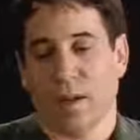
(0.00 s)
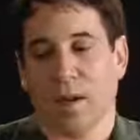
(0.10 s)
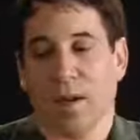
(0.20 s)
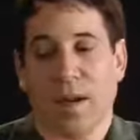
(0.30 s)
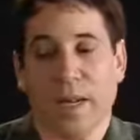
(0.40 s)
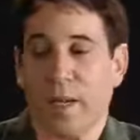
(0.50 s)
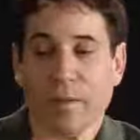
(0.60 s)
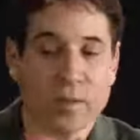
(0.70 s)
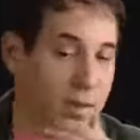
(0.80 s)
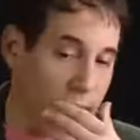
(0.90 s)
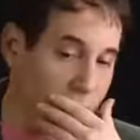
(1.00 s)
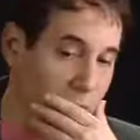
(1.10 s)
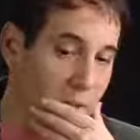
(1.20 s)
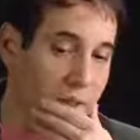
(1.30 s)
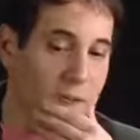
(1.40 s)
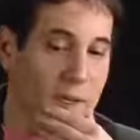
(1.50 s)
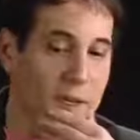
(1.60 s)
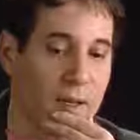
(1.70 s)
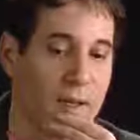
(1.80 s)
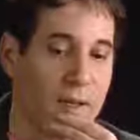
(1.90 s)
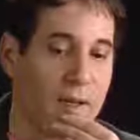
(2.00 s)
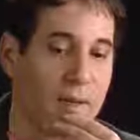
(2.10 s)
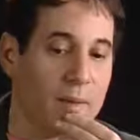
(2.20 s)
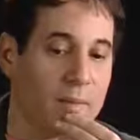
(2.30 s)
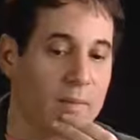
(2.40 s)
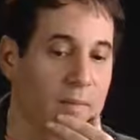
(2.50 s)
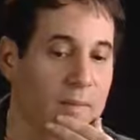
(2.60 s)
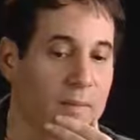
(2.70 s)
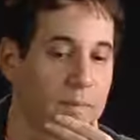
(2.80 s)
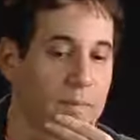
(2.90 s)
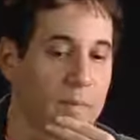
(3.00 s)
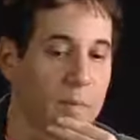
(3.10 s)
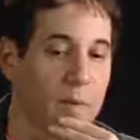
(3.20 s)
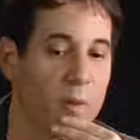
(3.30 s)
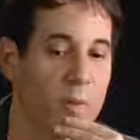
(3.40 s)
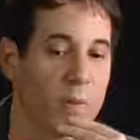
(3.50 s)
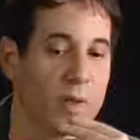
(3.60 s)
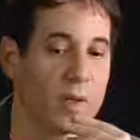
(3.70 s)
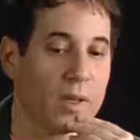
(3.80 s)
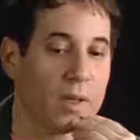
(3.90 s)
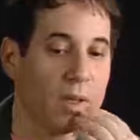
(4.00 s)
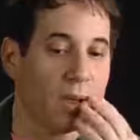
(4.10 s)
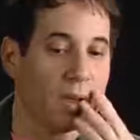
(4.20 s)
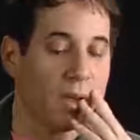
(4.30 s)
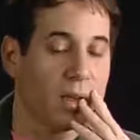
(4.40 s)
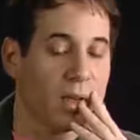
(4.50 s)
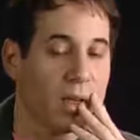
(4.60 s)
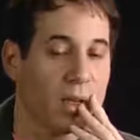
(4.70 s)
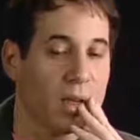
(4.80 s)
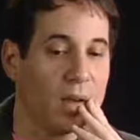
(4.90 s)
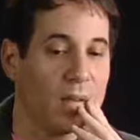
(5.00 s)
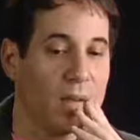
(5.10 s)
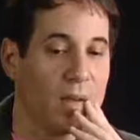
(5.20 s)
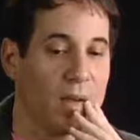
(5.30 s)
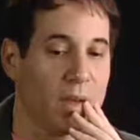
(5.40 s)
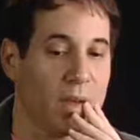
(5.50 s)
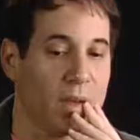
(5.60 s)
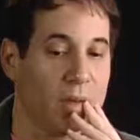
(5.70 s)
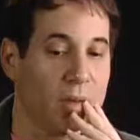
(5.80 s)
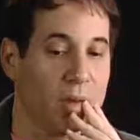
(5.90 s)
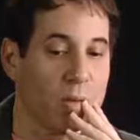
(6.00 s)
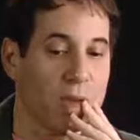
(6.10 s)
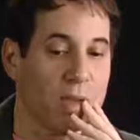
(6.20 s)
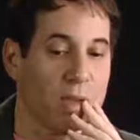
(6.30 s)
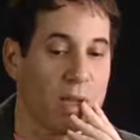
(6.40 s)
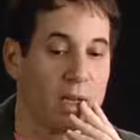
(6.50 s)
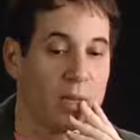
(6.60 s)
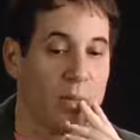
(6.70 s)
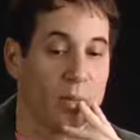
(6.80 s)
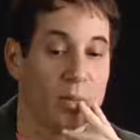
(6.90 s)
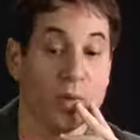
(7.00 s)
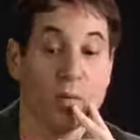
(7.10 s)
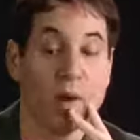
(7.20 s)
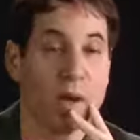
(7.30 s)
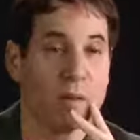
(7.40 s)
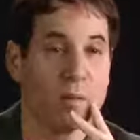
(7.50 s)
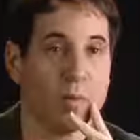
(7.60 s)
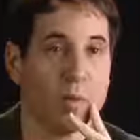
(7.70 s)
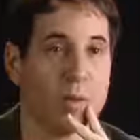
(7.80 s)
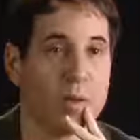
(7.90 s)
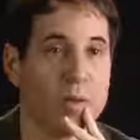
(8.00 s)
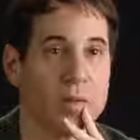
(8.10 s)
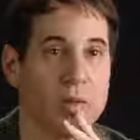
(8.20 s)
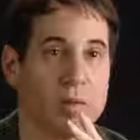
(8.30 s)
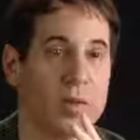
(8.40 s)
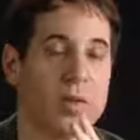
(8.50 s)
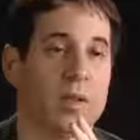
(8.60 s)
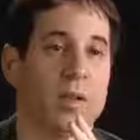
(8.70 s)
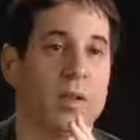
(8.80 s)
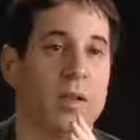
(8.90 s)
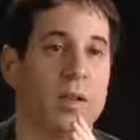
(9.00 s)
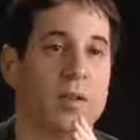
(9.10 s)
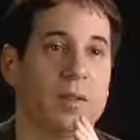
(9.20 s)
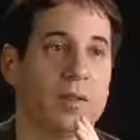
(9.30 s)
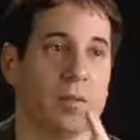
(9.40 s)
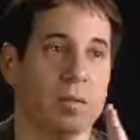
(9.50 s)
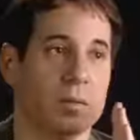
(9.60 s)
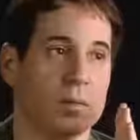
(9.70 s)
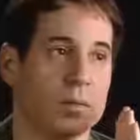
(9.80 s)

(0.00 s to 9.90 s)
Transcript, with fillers: I never did really study the music of the songwriters that were pre-rock and roll seriously until